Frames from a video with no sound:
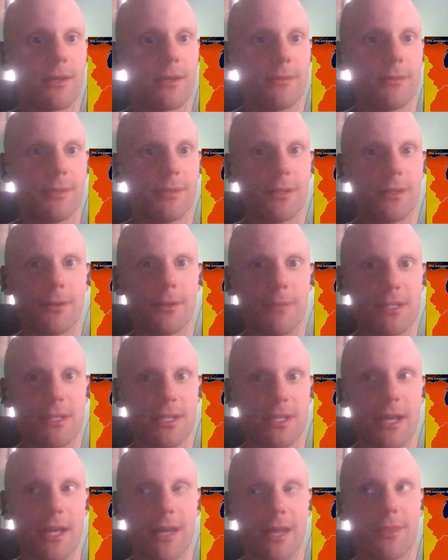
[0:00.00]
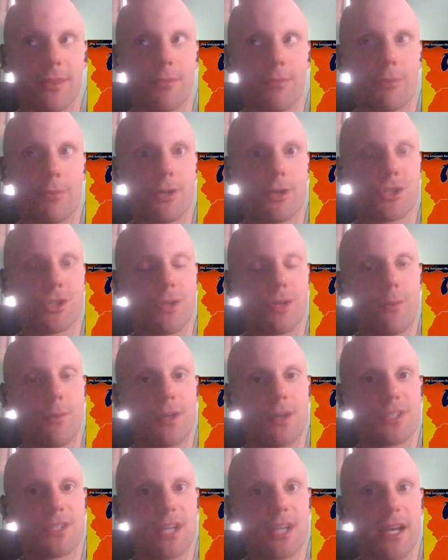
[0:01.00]
You know, it basically had the British on
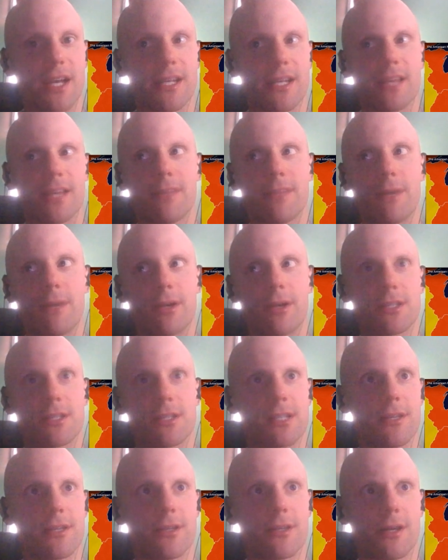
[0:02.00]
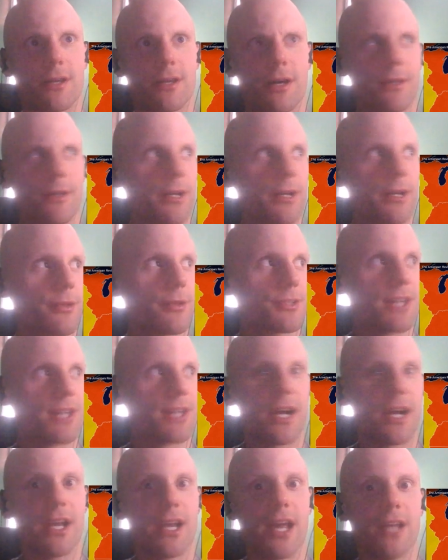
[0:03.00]
one side, the Americans on the other
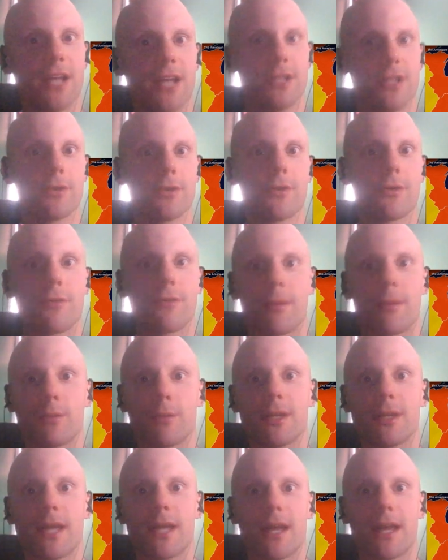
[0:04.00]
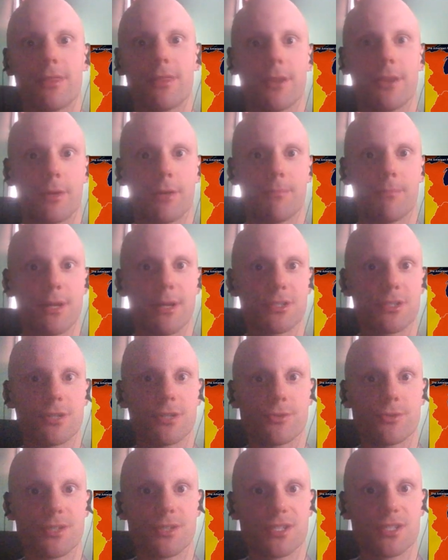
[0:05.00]
side, and neither of them really had their best
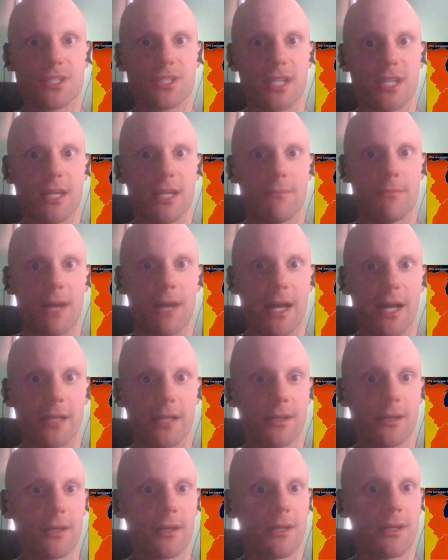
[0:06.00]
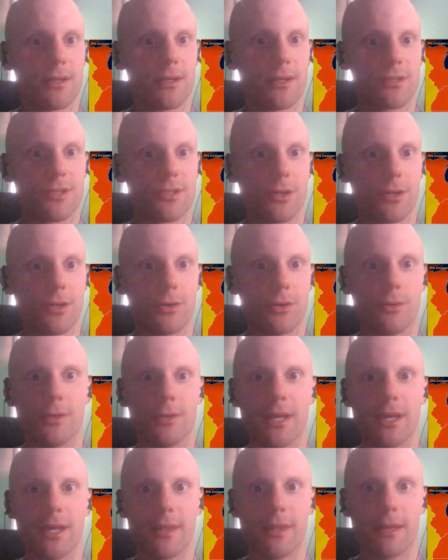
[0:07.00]
interests in mind. So
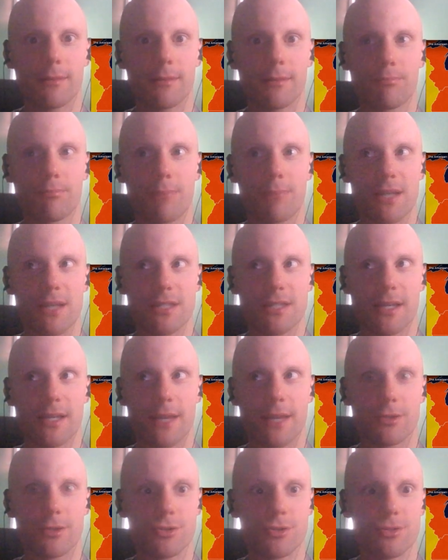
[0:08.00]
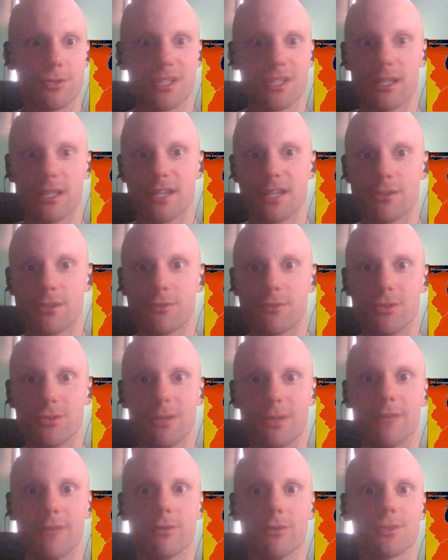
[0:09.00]
yeah, they basically had to choose the lesser of two
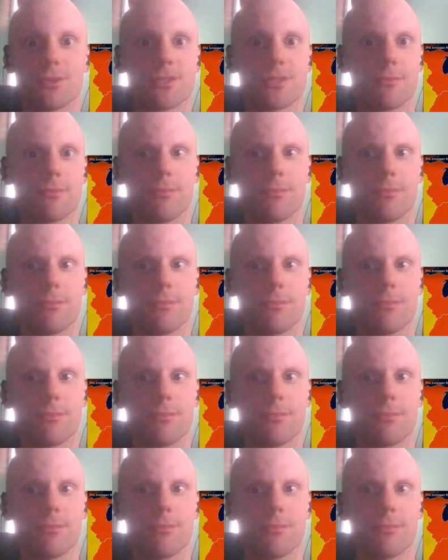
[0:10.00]
evils,